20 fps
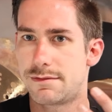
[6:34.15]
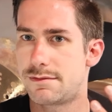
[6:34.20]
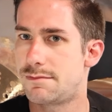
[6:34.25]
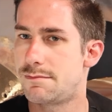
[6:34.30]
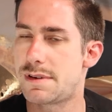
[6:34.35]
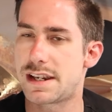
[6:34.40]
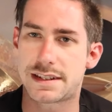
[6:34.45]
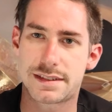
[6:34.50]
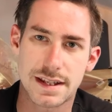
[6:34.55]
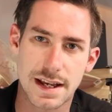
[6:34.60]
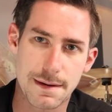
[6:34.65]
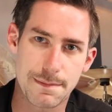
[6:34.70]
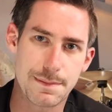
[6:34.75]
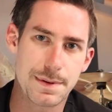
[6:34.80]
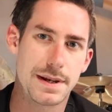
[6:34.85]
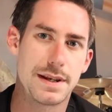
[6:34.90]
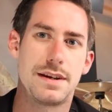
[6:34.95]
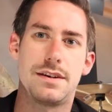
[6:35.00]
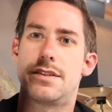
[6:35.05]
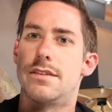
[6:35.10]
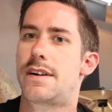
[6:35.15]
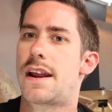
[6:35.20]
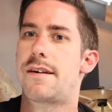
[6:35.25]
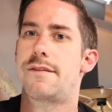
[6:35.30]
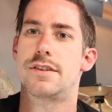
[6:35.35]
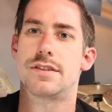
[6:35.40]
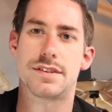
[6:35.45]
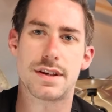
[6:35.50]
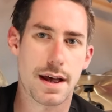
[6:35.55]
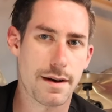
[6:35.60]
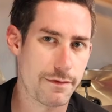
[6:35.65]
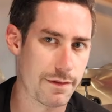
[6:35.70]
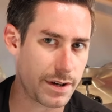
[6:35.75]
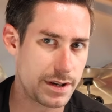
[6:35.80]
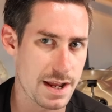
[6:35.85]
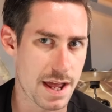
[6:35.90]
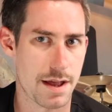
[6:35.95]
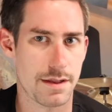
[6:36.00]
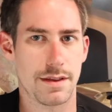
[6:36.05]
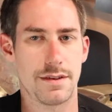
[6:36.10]
mix up and you don't have your software
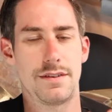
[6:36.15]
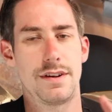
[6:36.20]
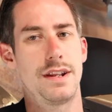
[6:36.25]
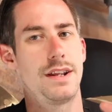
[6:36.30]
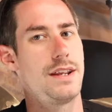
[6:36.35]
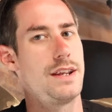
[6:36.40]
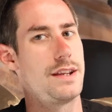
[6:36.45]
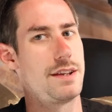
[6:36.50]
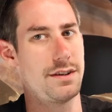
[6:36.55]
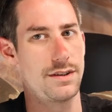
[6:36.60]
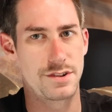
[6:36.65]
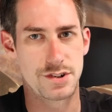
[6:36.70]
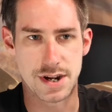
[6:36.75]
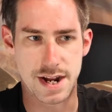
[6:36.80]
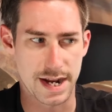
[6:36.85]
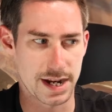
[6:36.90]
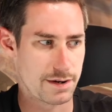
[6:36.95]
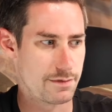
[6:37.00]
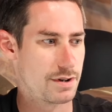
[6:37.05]
downloaded and you're trying to